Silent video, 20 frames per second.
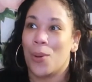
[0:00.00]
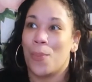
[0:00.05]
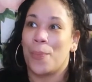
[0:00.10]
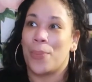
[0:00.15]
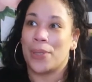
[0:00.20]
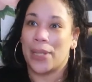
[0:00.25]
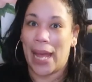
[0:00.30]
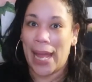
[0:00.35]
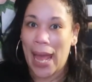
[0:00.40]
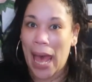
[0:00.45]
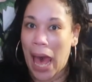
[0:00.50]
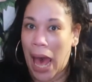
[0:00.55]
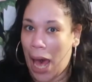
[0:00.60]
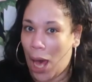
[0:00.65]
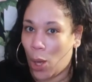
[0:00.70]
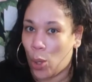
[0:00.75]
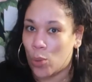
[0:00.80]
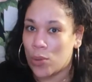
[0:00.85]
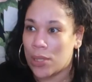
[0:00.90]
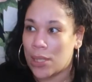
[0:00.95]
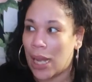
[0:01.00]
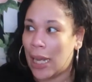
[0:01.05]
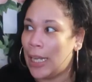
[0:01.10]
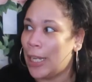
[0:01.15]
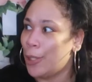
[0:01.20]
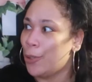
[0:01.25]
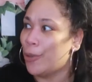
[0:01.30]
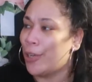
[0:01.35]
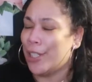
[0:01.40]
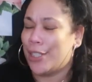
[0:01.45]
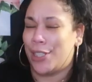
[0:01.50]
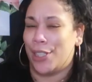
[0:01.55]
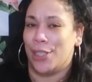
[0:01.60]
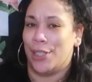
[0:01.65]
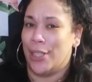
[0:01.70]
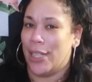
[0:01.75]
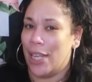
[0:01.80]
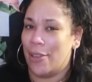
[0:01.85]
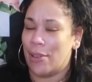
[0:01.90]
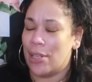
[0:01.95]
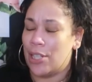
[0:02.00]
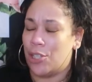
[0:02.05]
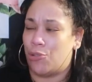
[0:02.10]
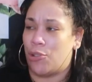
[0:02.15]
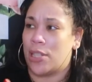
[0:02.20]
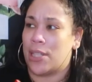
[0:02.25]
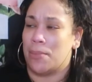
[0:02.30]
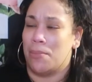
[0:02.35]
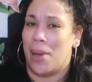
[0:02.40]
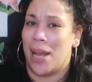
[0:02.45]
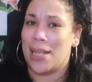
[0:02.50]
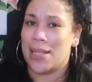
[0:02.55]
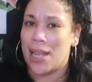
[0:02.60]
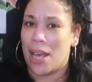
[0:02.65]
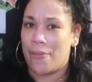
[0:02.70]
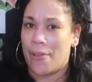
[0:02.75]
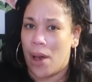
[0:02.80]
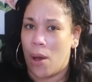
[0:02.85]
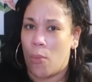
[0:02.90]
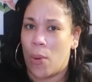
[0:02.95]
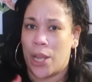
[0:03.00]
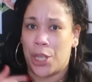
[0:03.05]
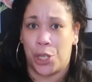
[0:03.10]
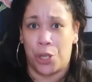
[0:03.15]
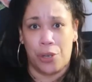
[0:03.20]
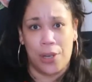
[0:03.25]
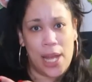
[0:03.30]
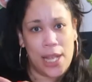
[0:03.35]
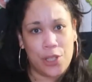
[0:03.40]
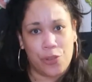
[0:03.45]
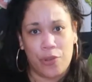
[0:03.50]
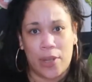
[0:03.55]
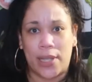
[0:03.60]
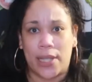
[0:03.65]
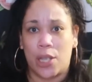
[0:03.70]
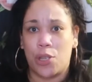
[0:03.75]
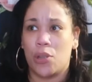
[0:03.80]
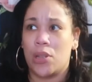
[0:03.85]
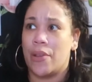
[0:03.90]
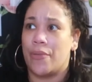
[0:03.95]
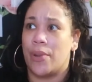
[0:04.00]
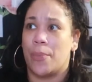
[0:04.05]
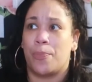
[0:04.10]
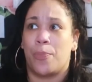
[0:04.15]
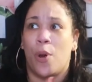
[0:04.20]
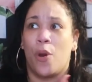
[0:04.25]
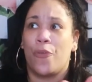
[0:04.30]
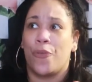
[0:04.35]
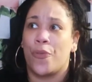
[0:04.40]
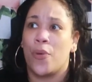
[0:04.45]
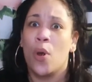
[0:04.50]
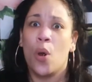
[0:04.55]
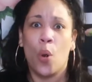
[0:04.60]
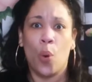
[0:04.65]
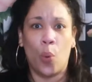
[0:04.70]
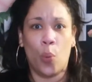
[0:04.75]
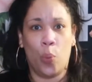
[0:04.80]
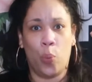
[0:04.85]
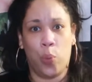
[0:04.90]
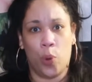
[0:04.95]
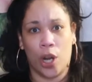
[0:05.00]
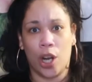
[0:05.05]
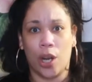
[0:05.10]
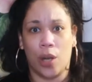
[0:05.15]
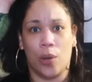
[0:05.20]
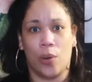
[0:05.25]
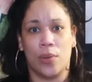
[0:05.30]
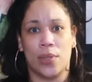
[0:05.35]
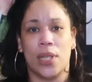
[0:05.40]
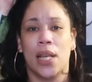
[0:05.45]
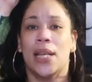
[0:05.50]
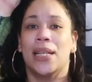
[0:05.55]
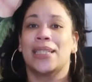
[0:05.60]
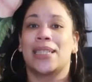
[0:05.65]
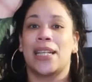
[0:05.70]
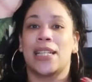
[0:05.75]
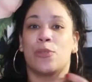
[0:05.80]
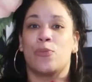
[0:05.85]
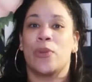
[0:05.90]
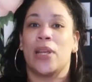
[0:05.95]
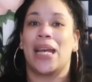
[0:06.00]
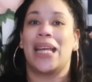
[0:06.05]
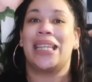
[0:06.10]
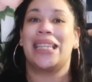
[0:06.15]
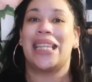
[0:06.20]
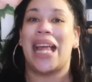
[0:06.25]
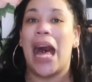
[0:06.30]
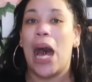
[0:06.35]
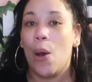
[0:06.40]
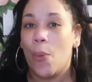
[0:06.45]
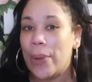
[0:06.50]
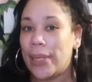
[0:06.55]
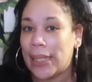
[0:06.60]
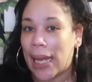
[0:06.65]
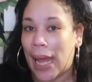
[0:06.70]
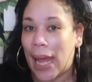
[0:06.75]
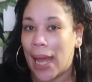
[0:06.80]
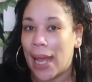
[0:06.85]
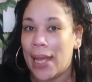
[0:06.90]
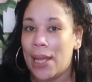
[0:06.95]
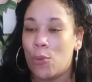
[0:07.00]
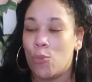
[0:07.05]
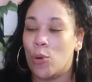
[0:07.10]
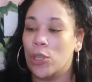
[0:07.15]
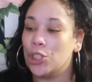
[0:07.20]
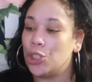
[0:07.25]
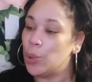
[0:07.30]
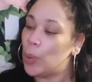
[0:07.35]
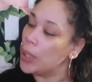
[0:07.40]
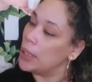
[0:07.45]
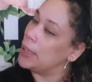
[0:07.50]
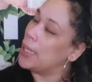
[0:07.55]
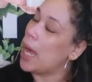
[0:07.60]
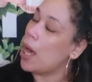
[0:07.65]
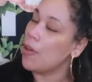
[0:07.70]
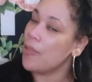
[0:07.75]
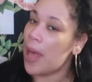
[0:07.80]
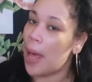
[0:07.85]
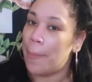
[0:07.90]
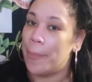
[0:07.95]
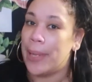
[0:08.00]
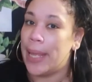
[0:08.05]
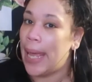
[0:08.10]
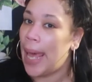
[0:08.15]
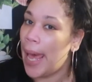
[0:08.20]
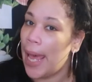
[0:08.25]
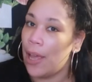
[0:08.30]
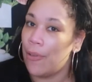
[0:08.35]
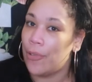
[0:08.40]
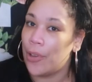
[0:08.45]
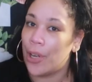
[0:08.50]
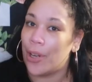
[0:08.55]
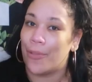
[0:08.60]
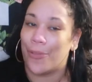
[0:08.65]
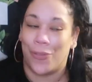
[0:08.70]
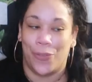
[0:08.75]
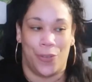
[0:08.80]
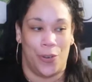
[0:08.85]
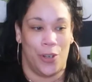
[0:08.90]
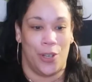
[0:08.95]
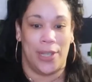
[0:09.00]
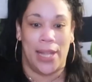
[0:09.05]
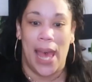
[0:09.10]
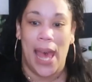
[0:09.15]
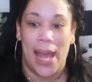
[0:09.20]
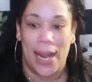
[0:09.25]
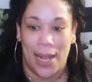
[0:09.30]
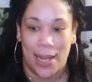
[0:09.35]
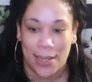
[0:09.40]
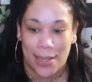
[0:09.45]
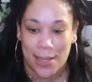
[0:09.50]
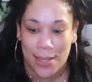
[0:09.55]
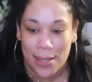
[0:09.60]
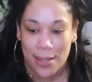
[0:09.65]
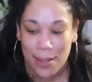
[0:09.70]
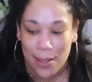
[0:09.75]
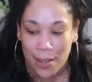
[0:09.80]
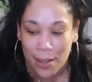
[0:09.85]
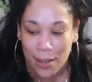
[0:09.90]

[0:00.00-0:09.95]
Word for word: play house, and then you get to leave and stress myself out while you're not stressed out. You live in both worlds because we are allowing that. Once you allow that behavior, forget it.